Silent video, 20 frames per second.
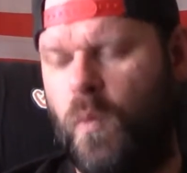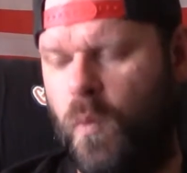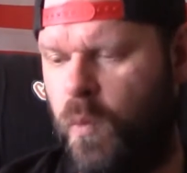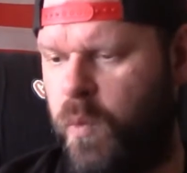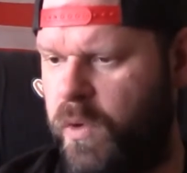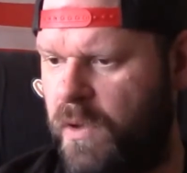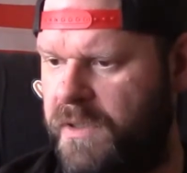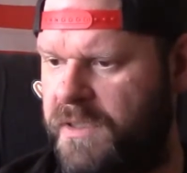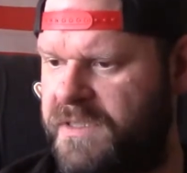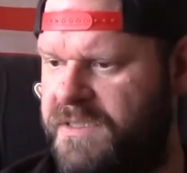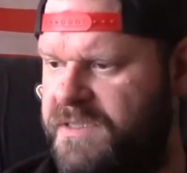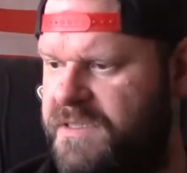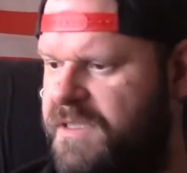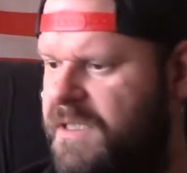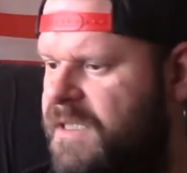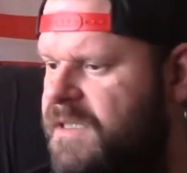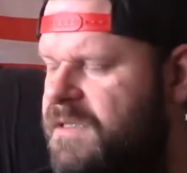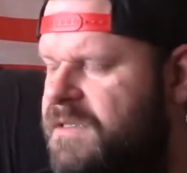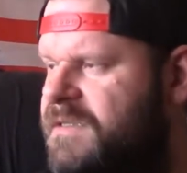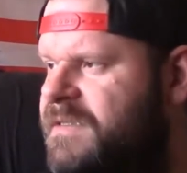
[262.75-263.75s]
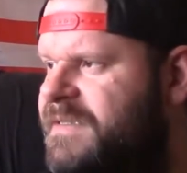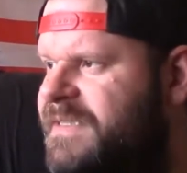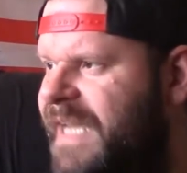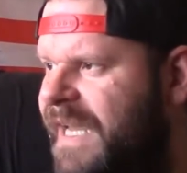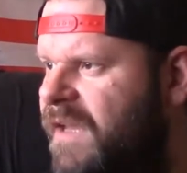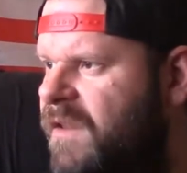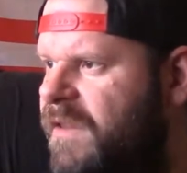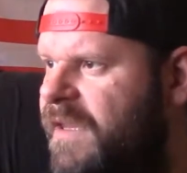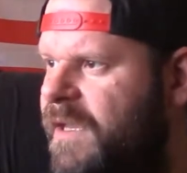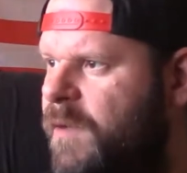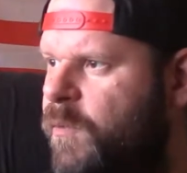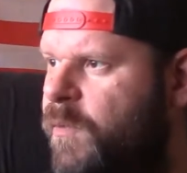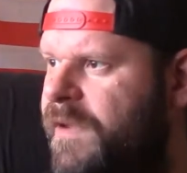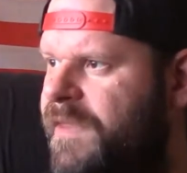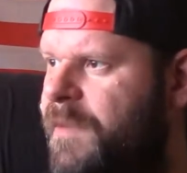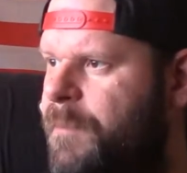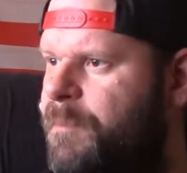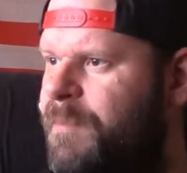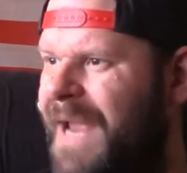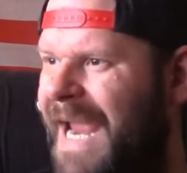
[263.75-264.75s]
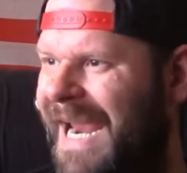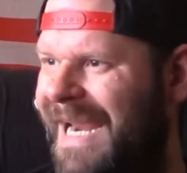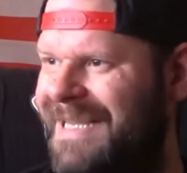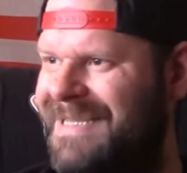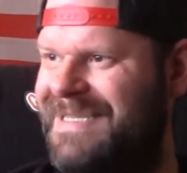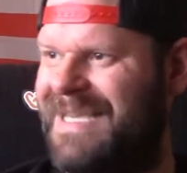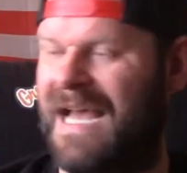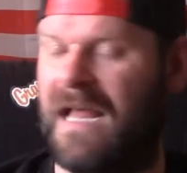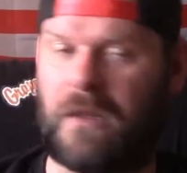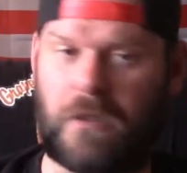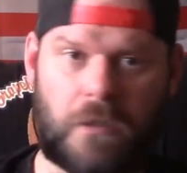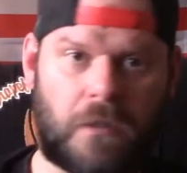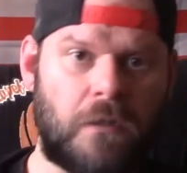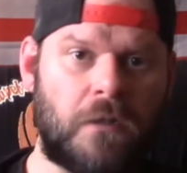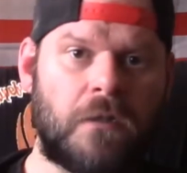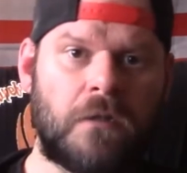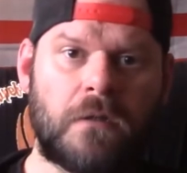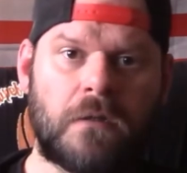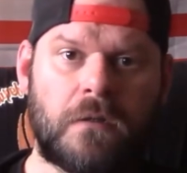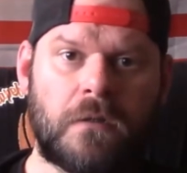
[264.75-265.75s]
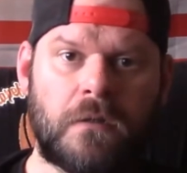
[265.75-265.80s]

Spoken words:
were dealing with a bank teller